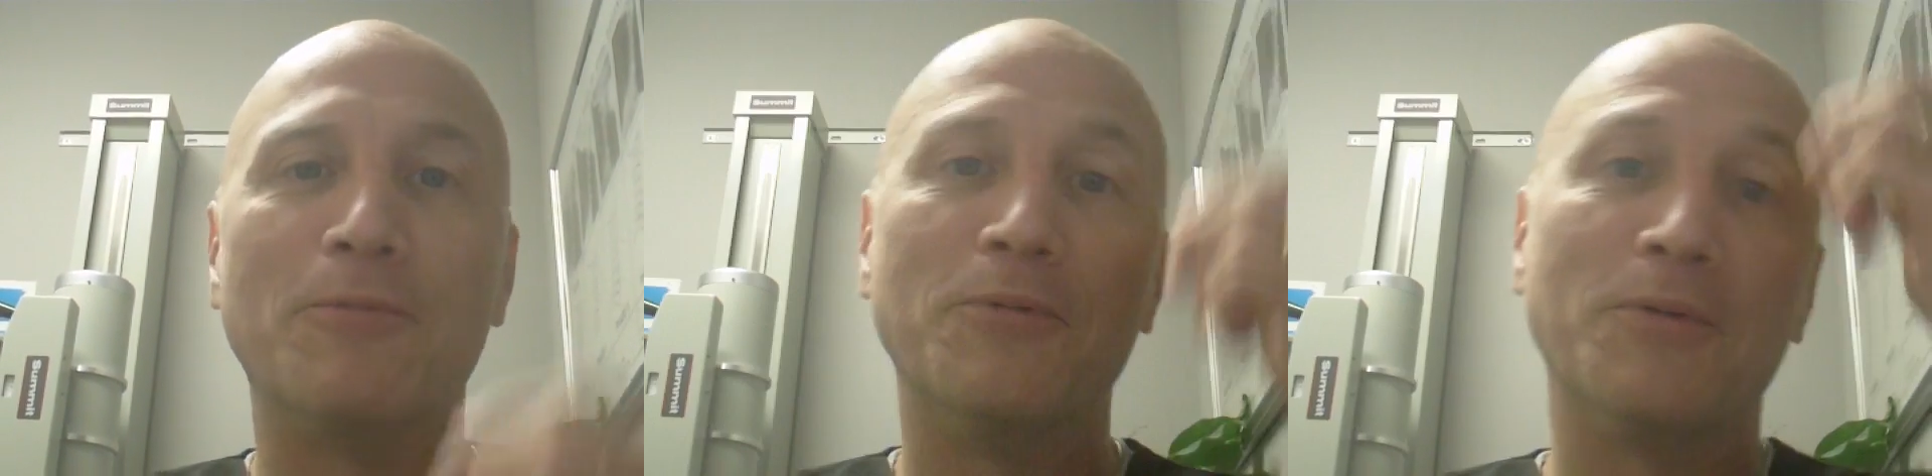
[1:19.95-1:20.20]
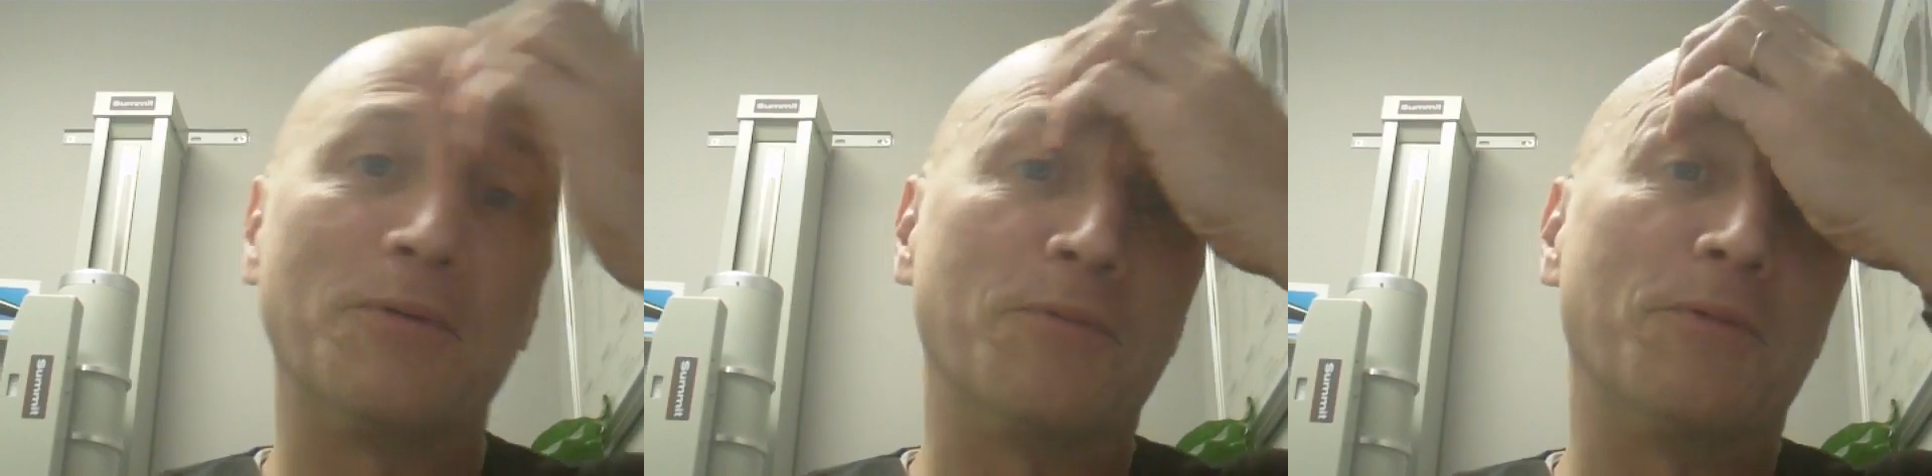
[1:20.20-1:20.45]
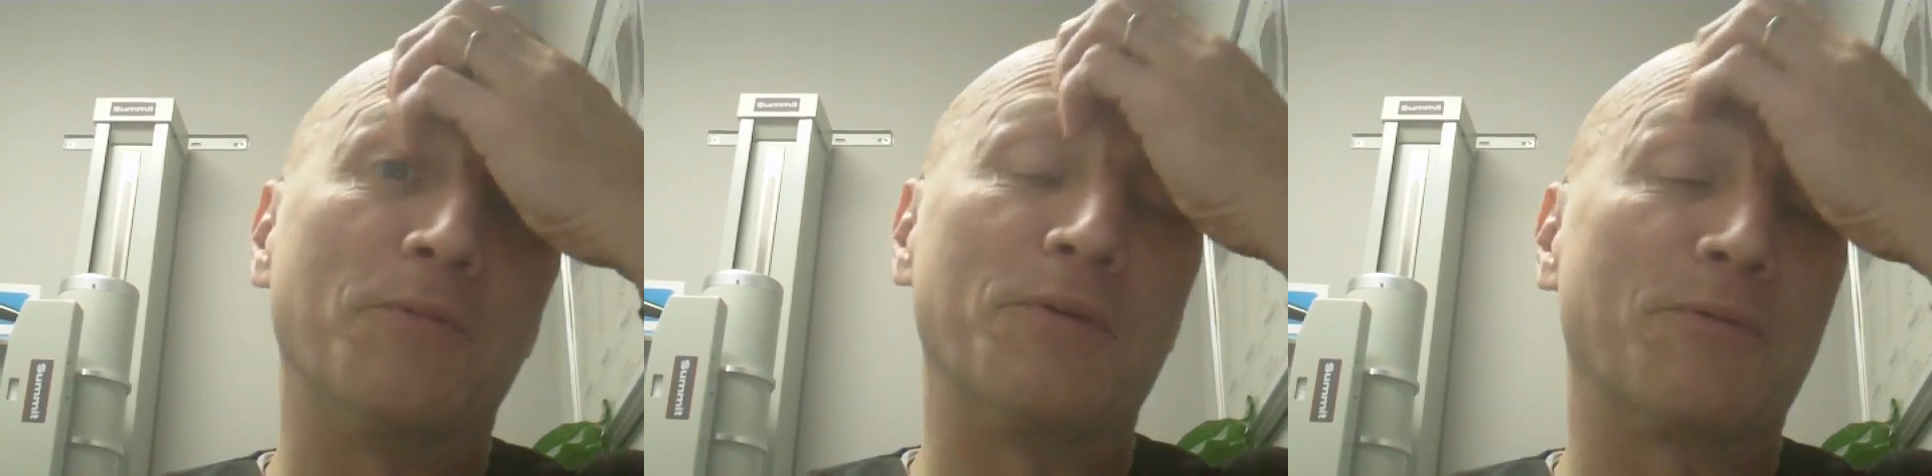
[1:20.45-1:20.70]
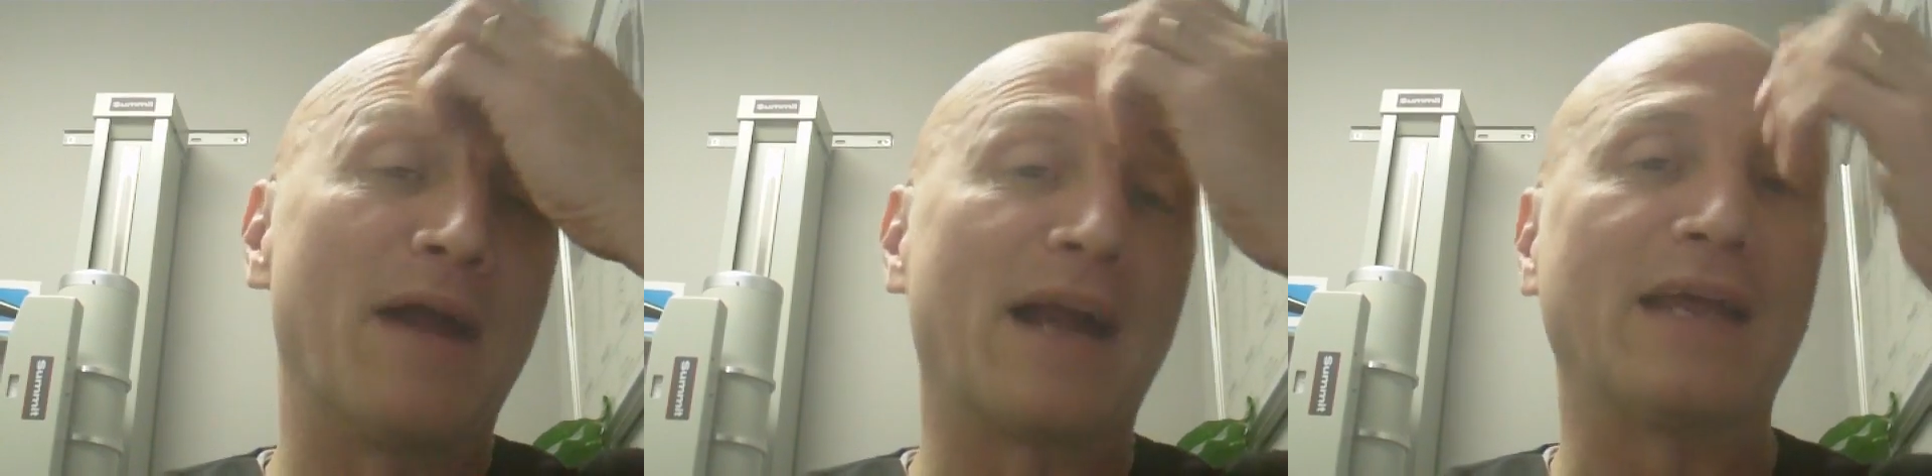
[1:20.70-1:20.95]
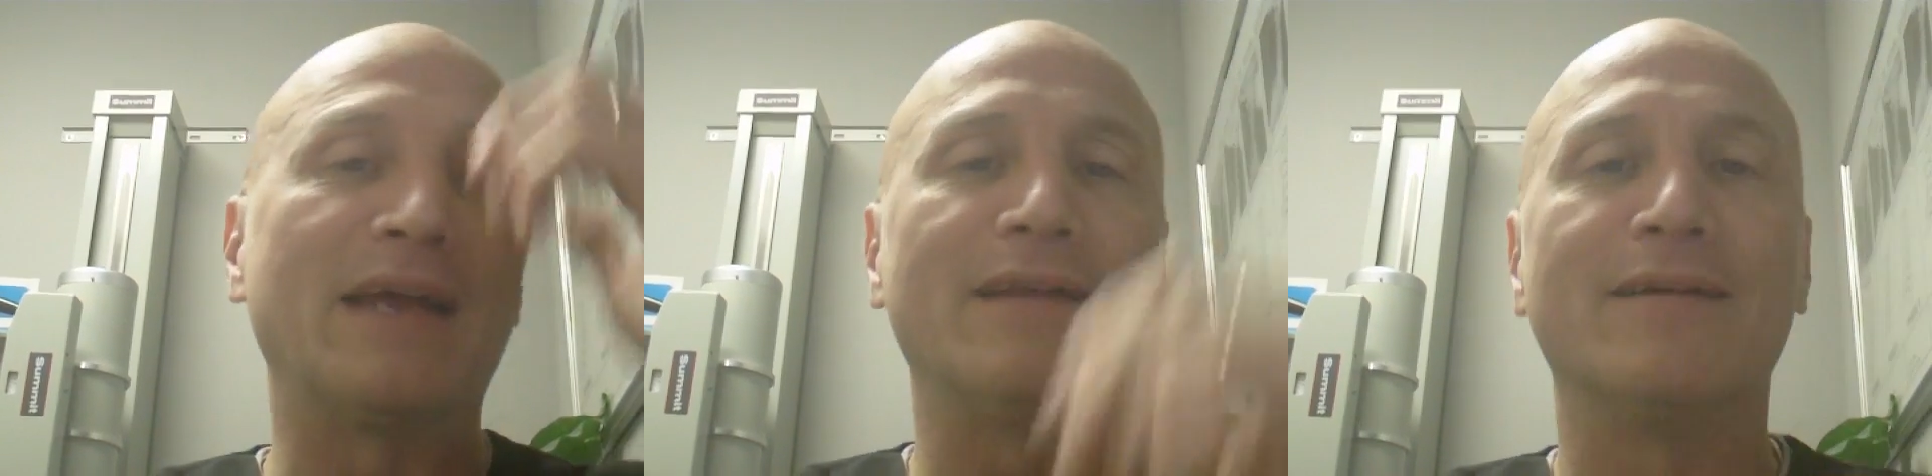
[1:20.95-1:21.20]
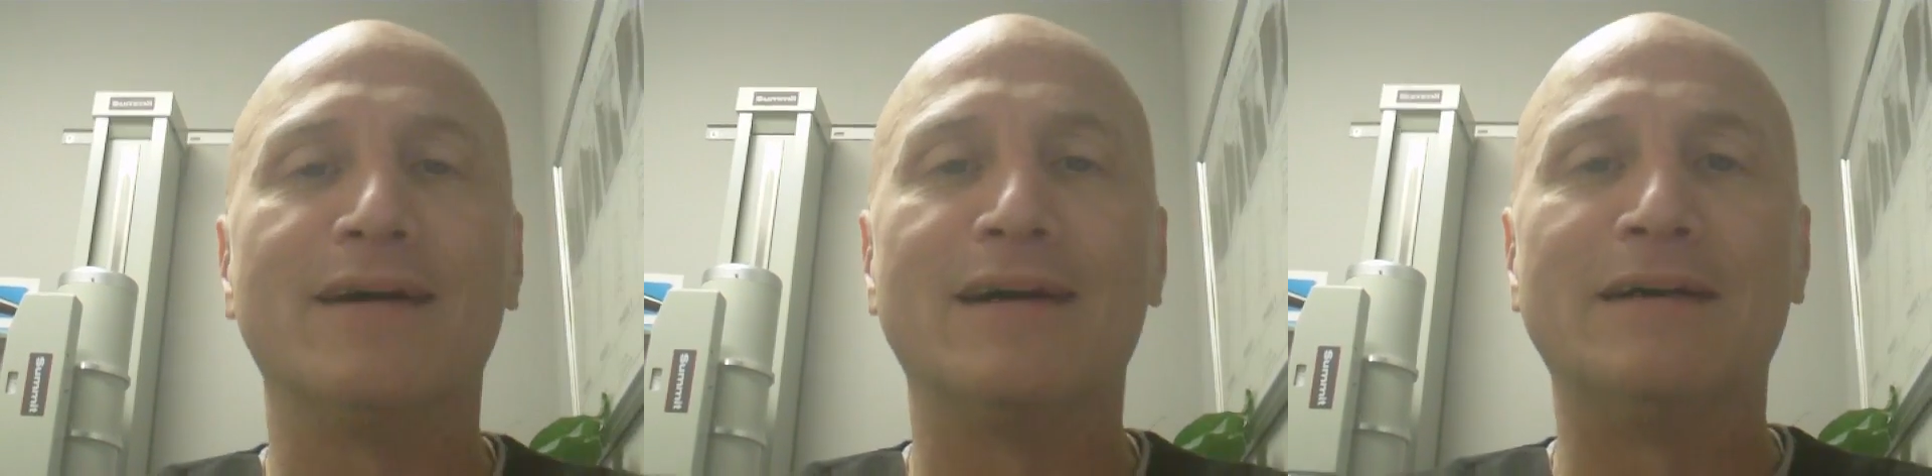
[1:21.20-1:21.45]
When we wreck it,
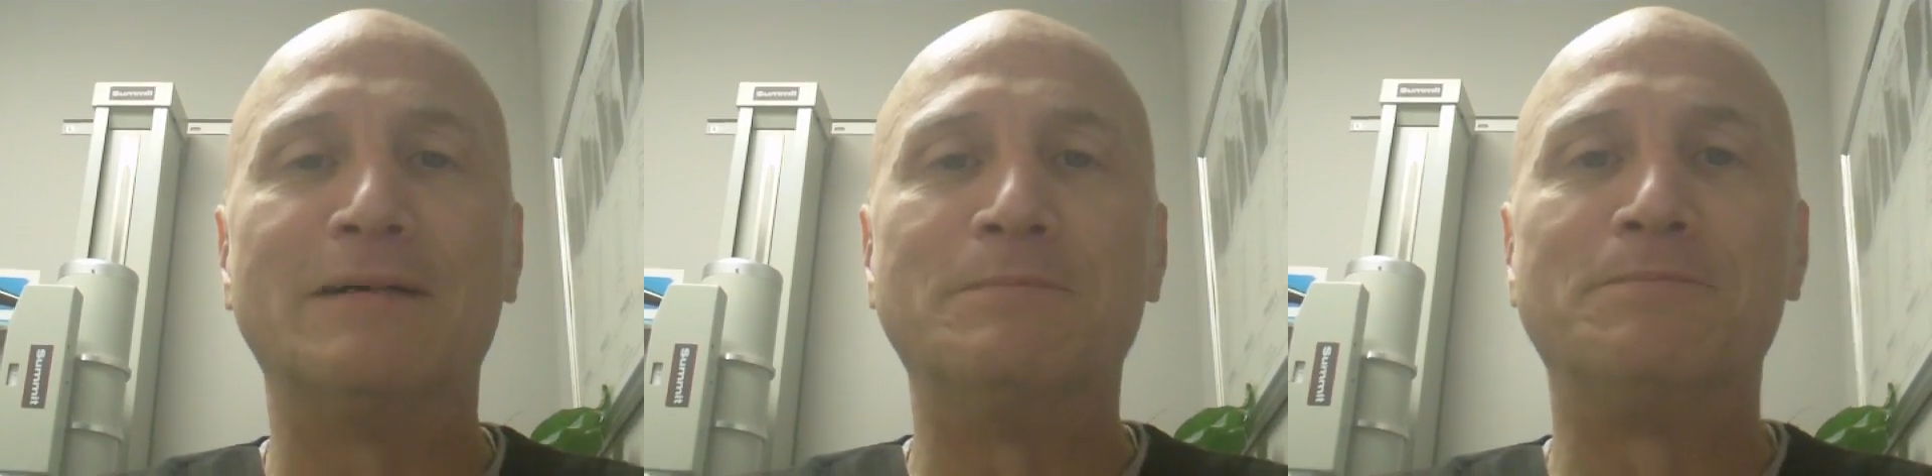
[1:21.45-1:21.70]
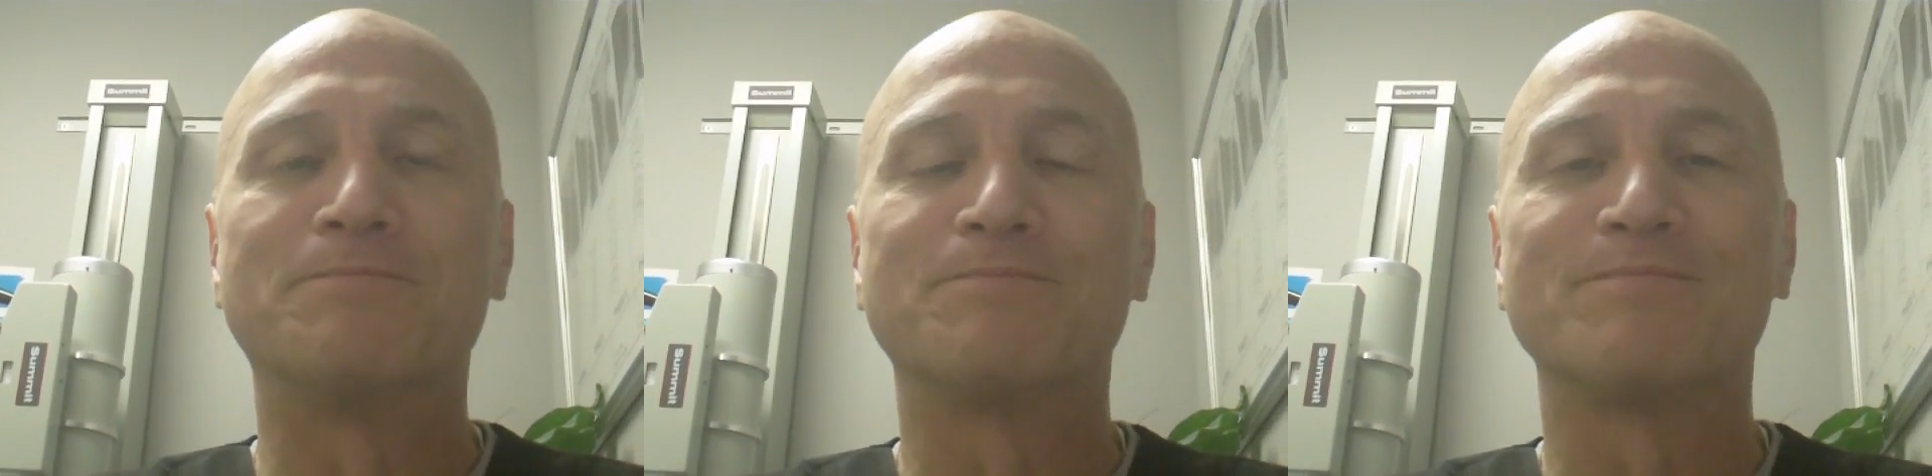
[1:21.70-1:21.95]
um,